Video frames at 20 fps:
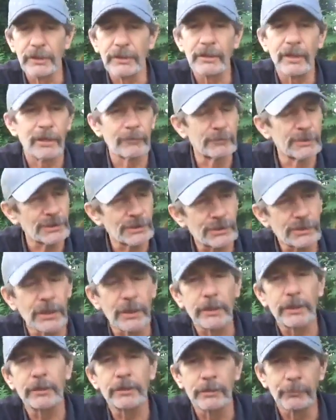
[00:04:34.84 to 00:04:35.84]
been
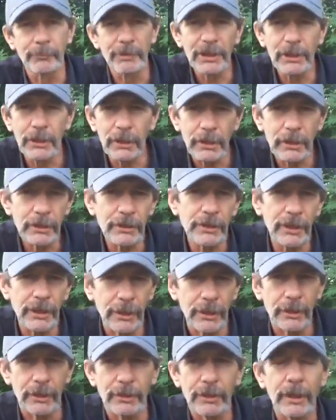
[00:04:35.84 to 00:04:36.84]
studying the beginning and the
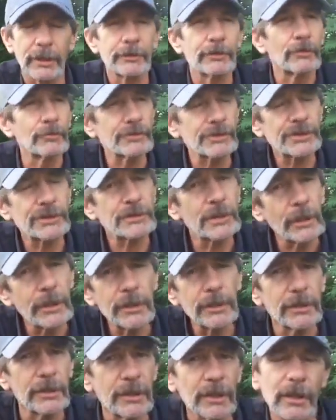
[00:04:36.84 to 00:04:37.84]
end. I don't
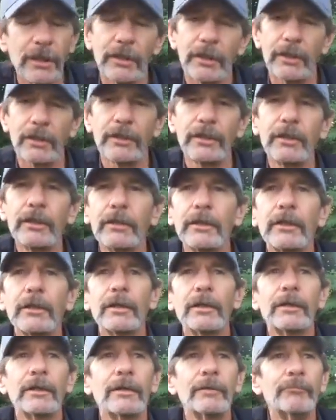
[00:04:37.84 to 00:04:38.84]
study the end
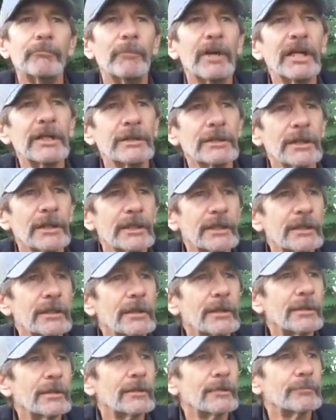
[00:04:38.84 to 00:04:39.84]
mainly
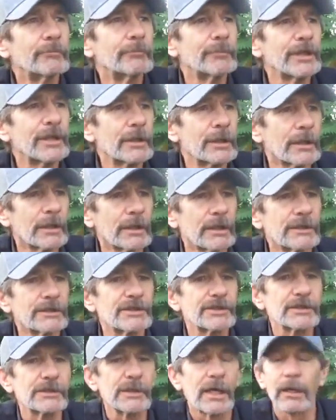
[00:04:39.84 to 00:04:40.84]

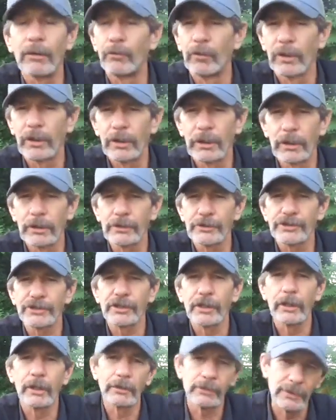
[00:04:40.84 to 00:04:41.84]
because I want to
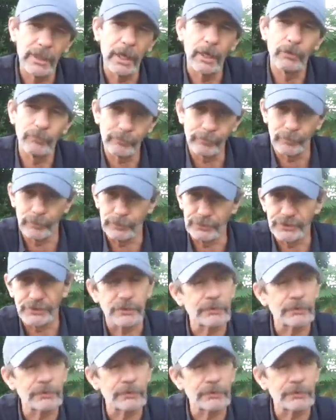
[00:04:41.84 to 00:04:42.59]
understand now first.